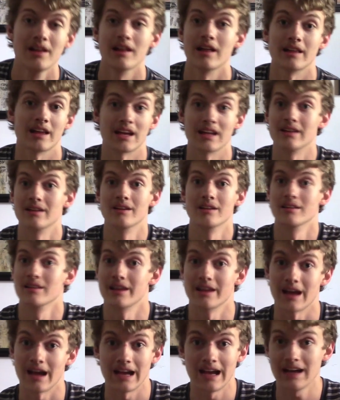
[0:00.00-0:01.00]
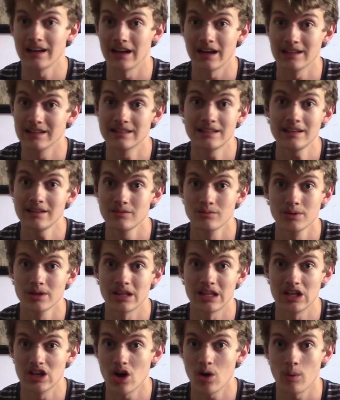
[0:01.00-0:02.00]
like I didn't
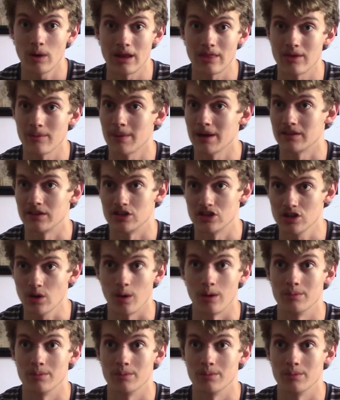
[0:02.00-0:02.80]
really know anything about the show.